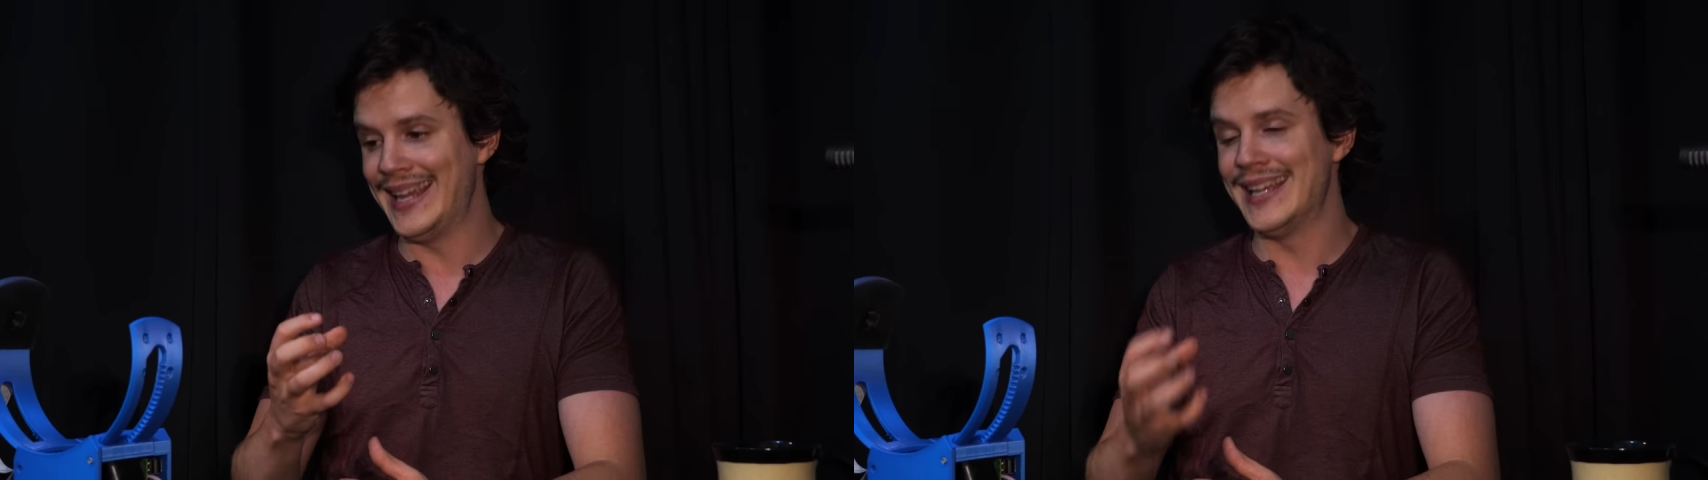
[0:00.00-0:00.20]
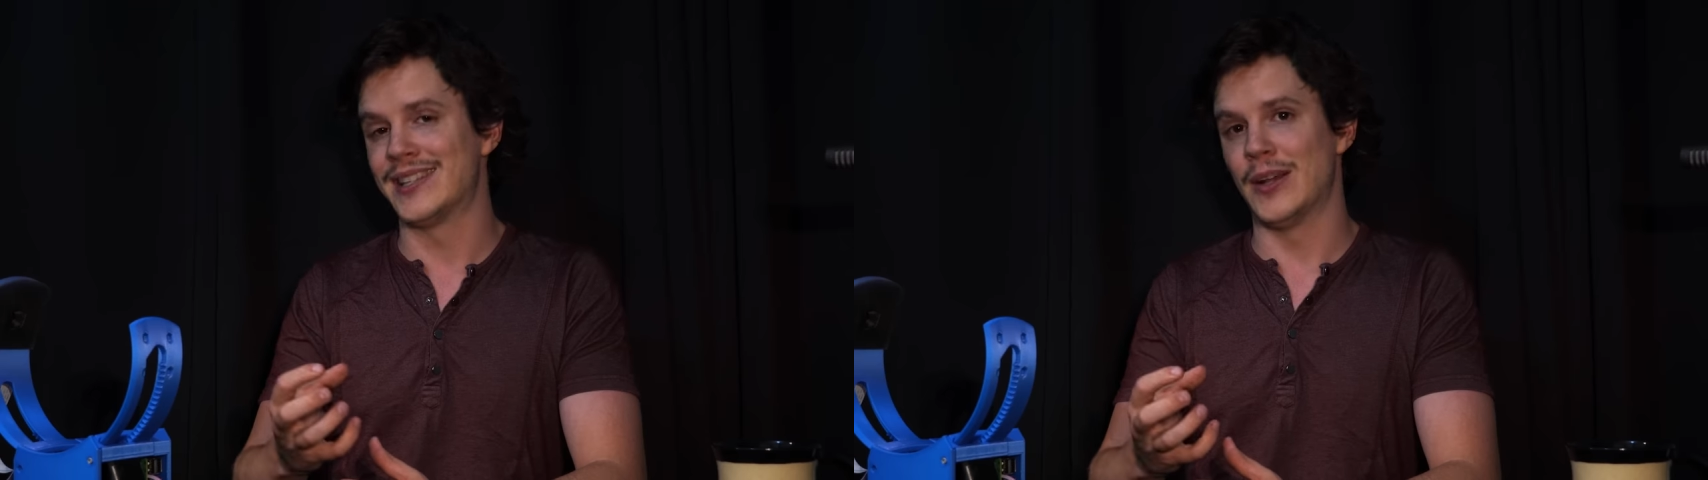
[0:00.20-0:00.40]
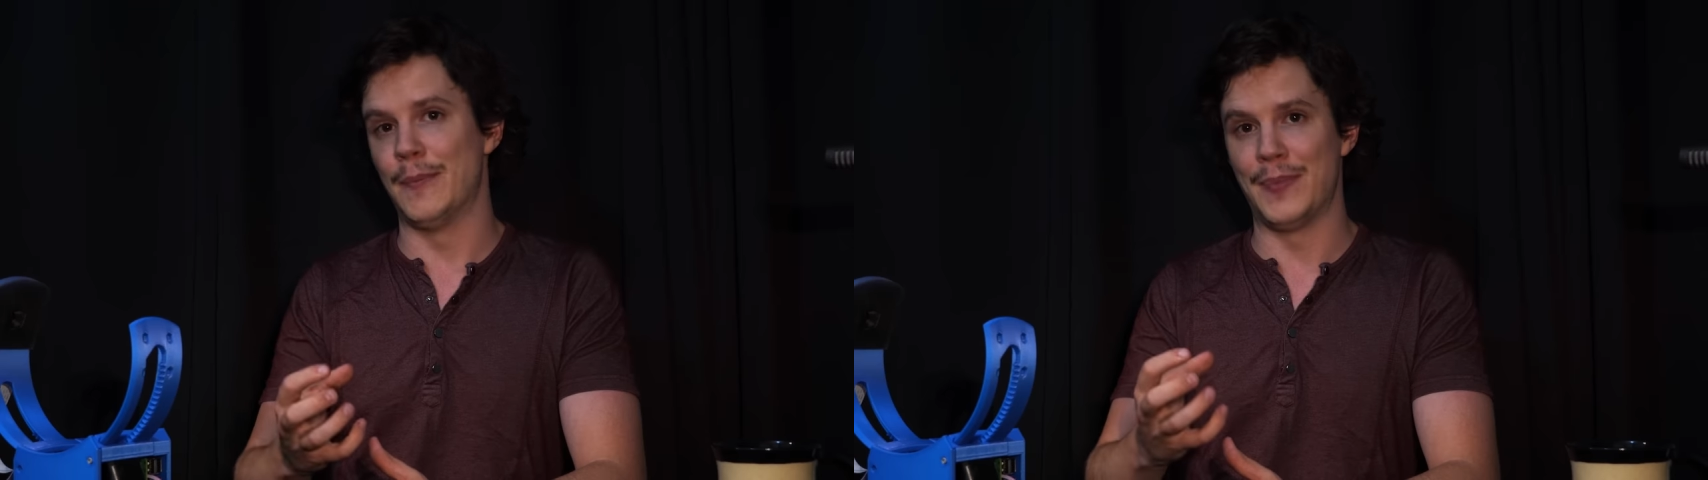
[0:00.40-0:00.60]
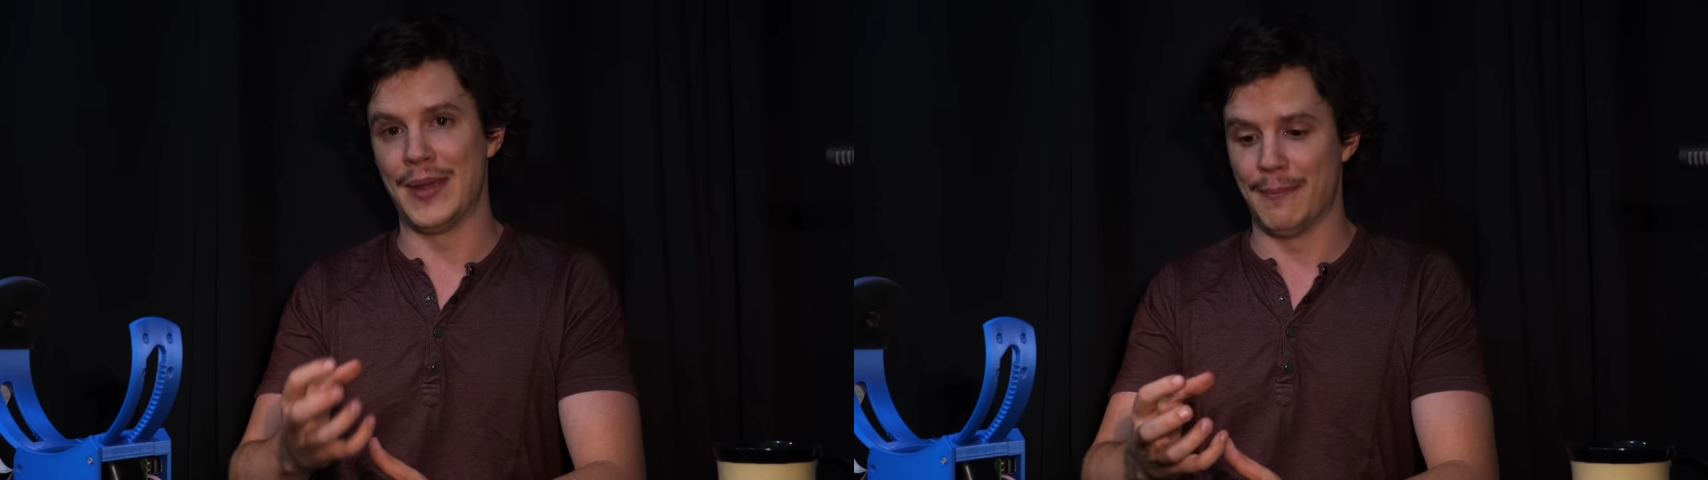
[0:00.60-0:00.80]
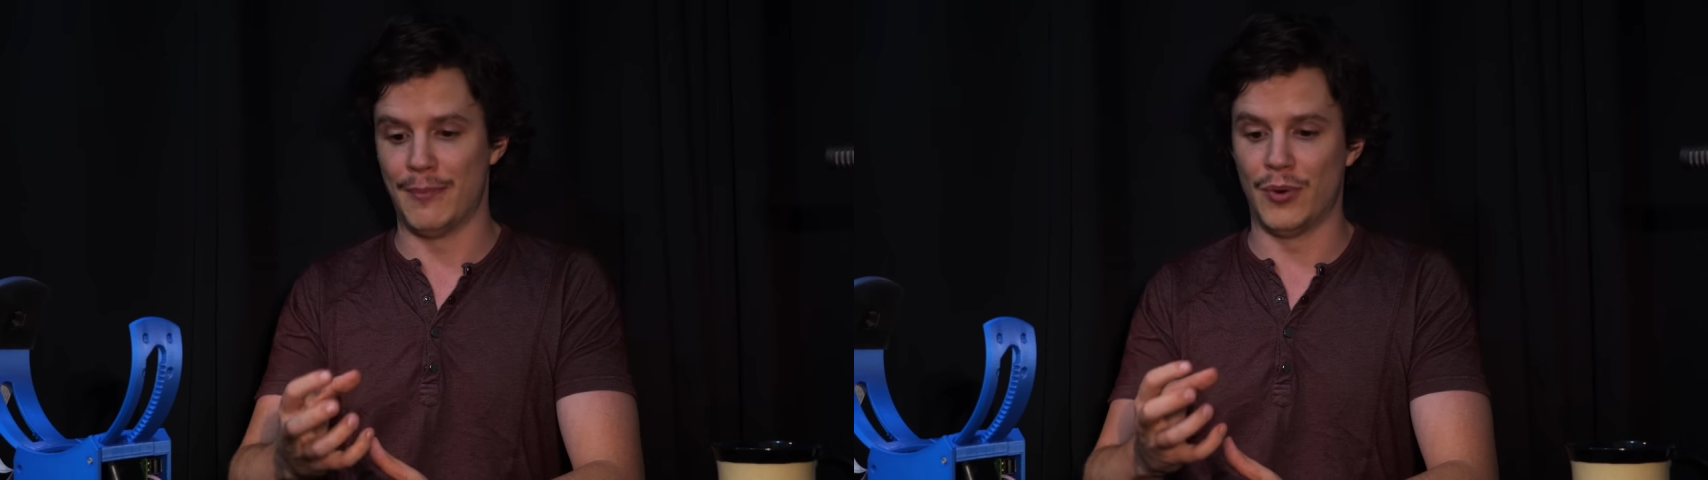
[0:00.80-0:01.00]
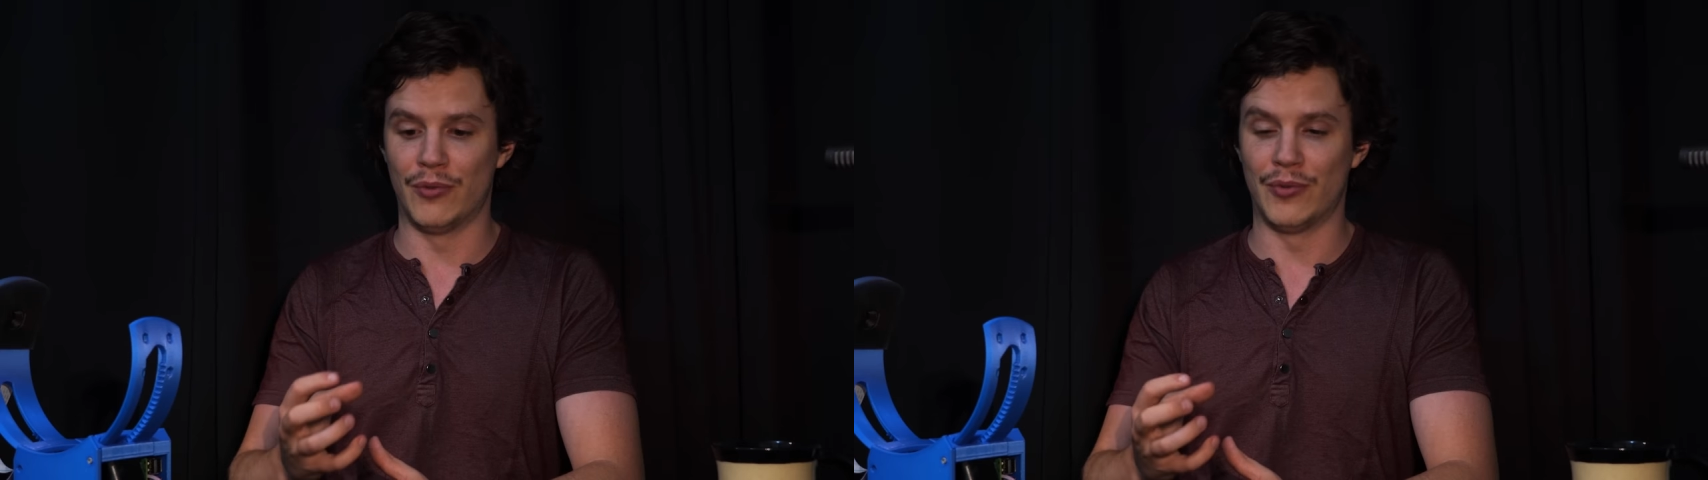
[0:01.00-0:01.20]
is a bit more